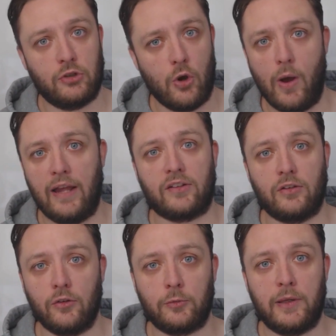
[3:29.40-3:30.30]
Don't ask
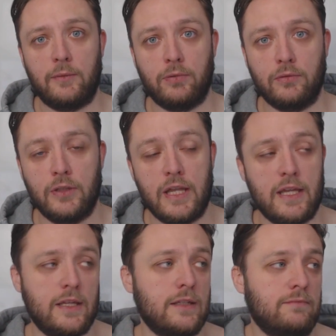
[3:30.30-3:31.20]
those people.
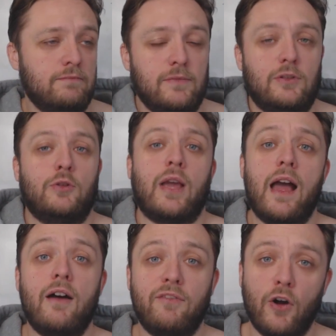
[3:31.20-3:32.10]
You
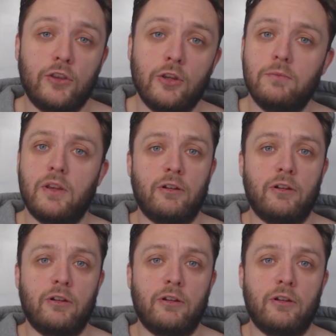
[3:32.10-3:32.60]
can't avoid them.